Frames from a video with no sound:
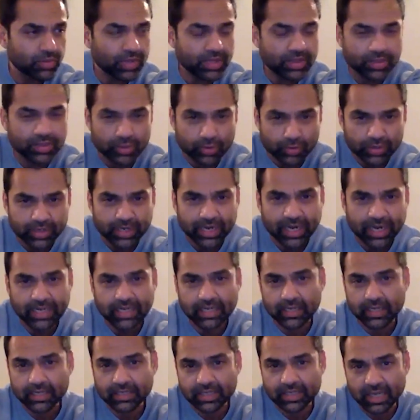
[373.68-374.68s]
with new
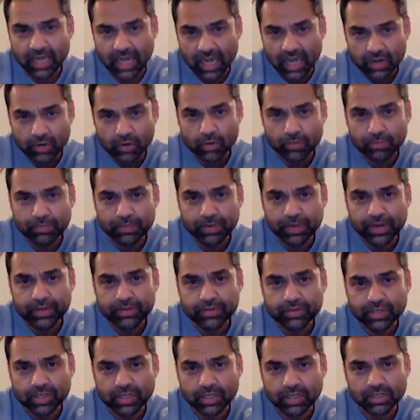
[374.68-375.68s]
directors and unknown
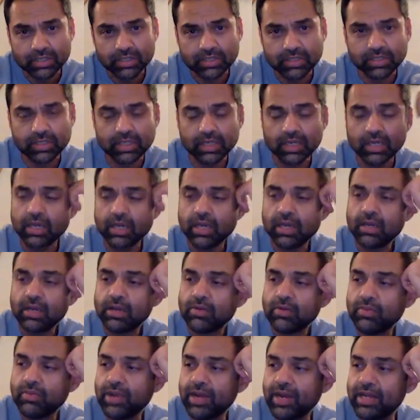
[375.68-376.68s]
producers.
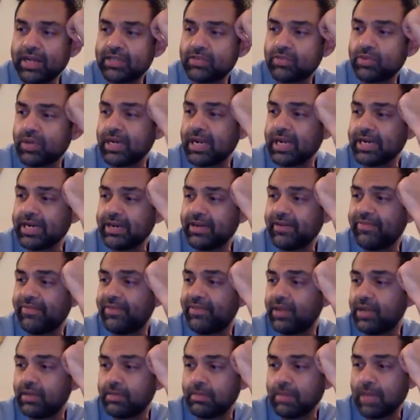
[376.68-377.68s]
Whereas when I did a
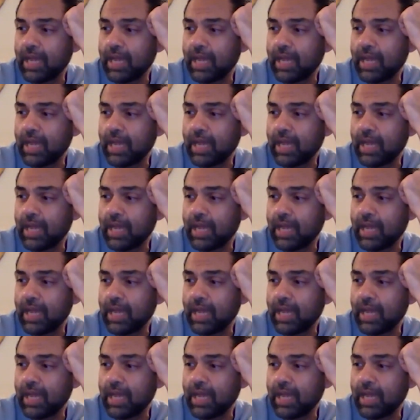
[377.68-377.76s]
film